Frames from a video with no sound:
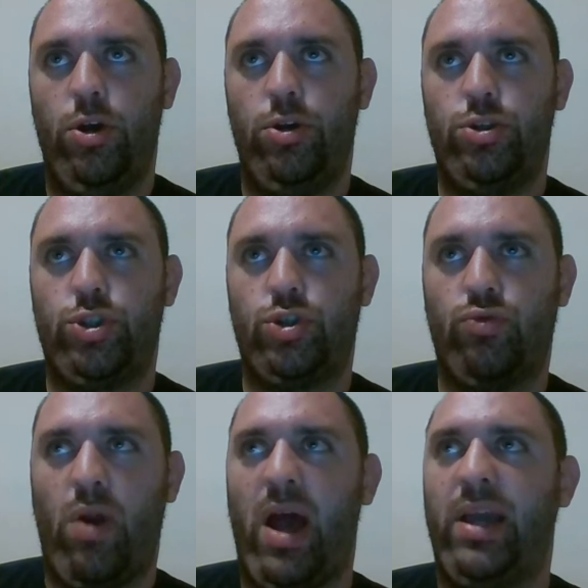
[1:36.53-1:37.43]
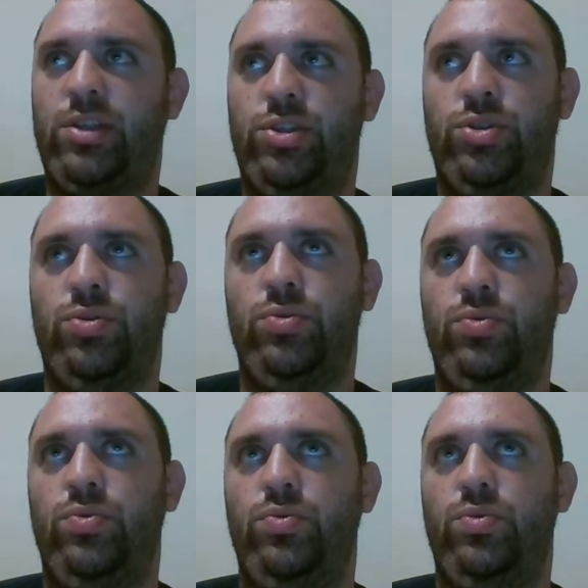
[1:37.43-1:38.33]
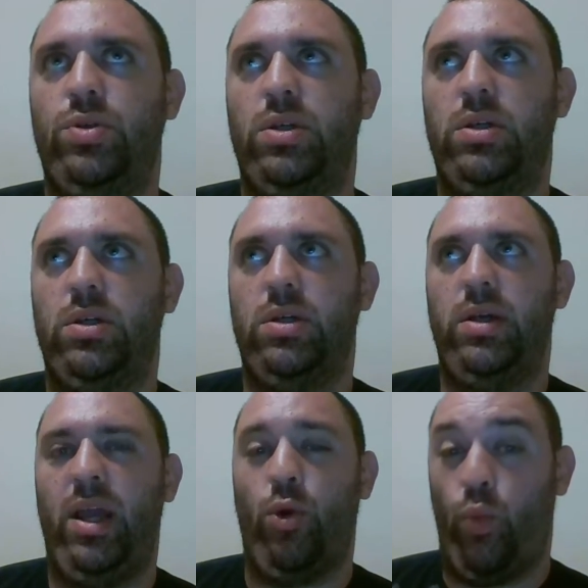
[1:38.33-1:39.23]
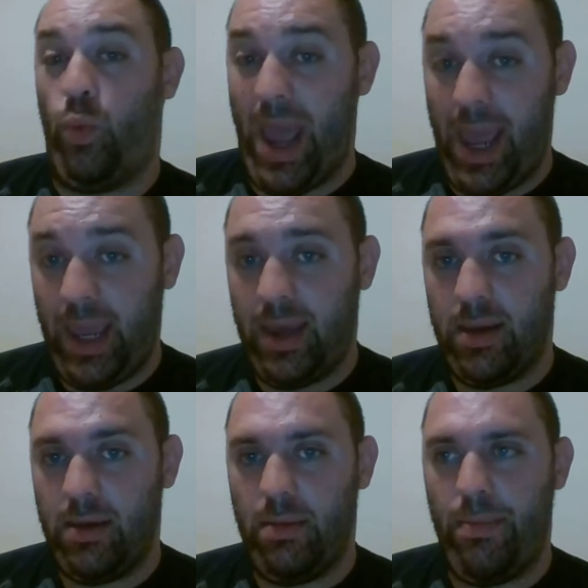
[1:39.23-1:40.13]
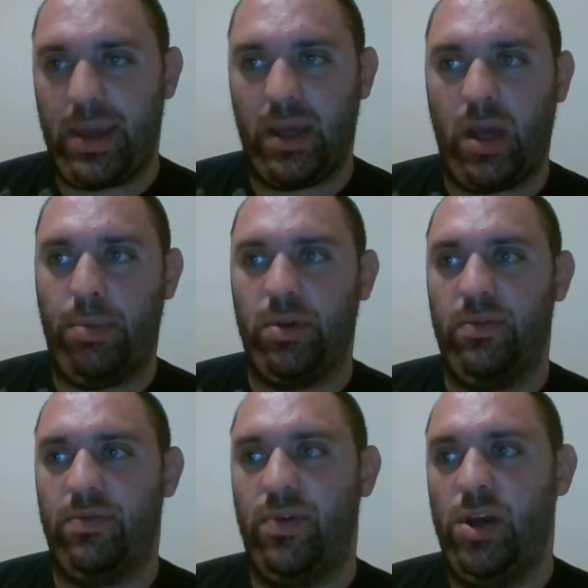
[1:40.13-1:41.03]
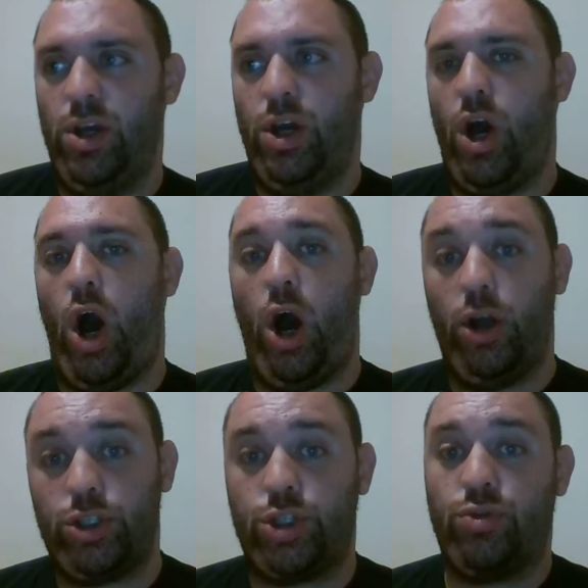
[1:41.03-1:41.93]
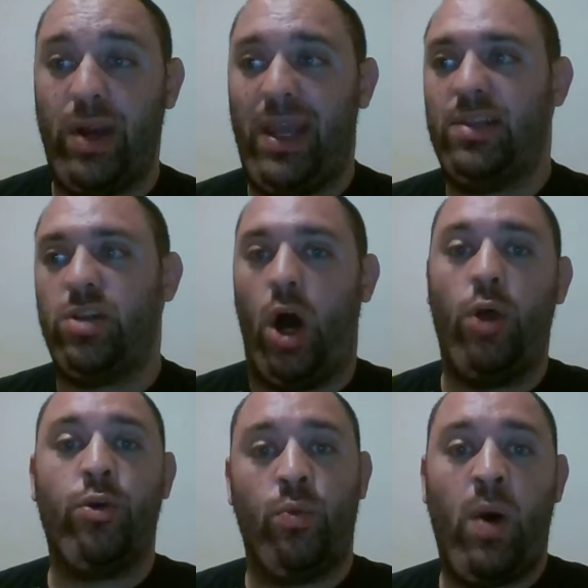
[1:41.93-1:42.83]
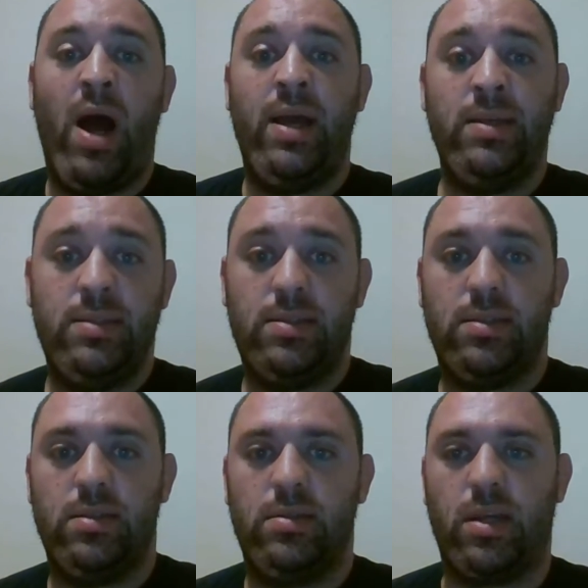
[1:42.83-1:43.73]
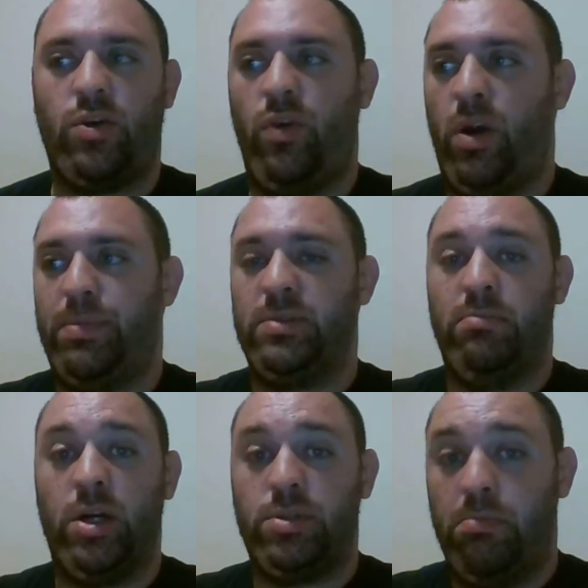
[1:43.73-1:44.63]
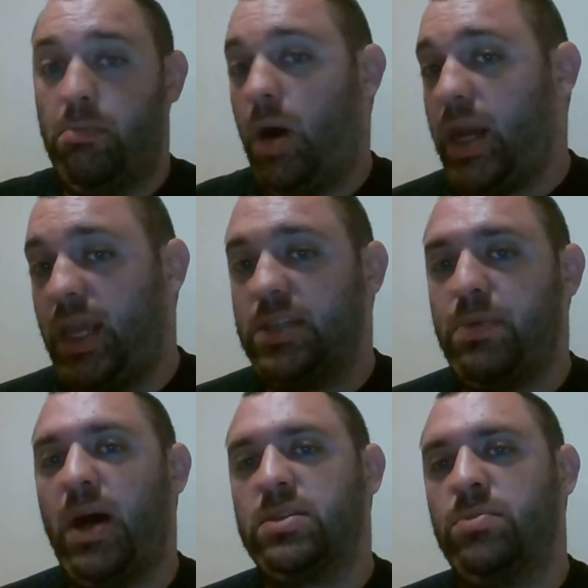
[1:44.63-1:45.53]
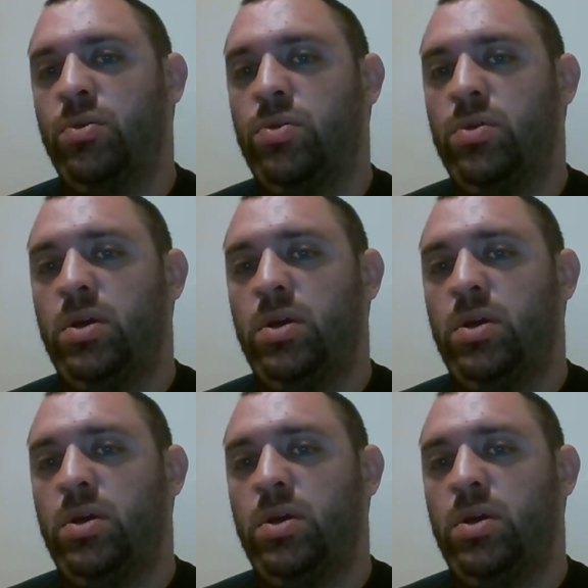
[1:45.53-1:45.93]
try to, in a way, make a couple of trades otherwise to clear up as much money as possible,